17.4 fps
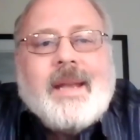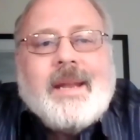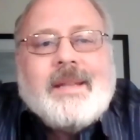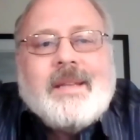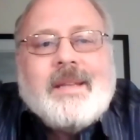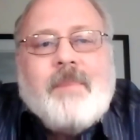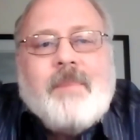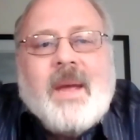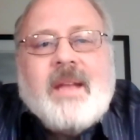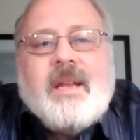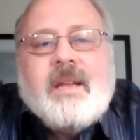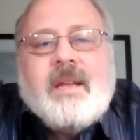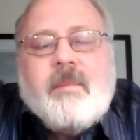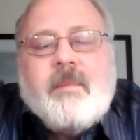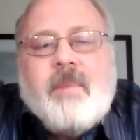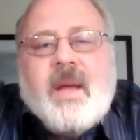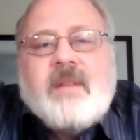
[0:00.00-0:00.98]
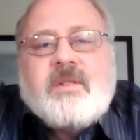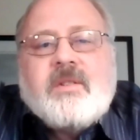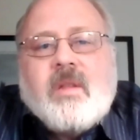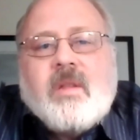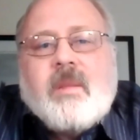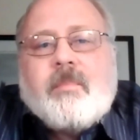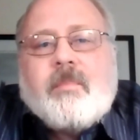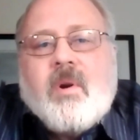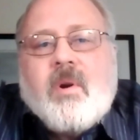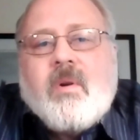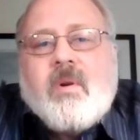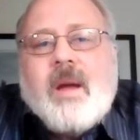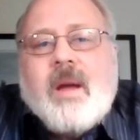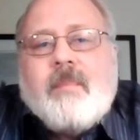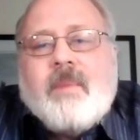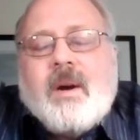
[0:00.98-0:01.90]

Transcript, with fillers: it depends. It depends on the program.